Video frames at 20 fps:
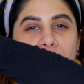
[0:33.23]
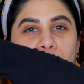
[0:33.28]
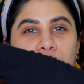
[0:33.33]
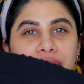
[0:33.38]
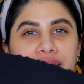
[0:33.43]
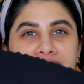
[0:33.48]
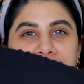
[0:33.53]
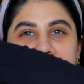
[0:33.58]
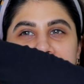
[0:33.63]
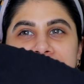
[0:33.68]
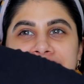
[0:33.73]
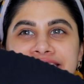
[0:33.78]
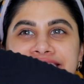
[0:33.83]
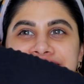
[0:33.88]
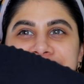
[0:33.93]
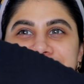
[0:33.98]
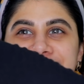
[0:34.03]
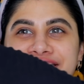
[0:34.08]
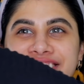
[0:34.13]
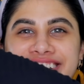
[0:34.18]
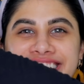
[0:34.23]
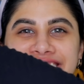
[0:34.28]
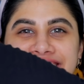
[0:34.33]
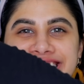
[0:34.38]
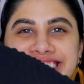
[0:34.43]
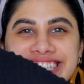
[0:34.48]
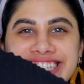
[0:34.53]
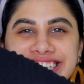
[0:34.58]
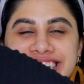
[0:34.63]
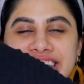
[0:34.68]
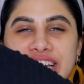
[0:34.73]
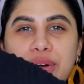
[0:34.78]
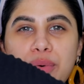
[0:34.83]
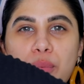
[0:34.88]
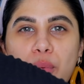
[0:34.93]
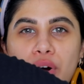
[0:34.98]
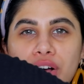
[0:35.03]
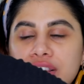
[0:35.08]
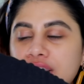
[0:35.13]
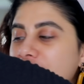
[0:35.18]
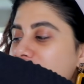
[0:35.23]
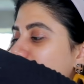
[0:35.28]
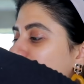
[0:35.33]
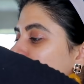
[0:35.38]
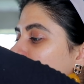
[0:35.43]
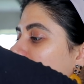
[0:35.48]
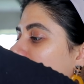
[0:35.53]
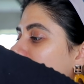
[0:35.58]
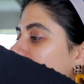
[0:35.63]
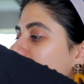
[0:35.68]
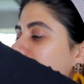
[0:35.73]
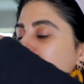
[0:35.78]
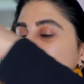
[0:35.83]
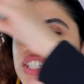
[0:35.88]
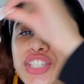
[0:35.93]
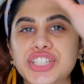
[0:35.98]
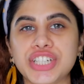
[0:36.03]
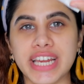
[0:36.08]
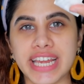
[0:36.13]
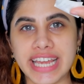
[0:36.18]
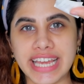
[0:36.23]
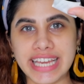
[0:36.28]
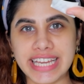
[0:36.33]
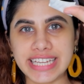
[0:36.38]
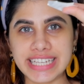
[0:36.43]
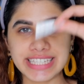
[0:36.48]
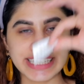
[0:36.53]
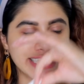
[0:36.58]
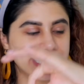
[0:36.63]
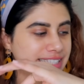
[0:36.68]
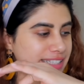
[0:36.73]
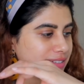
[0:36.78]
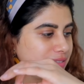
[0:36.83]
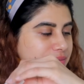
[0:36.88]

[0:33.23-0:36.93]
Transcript: Okay, so let's see what the challenge is.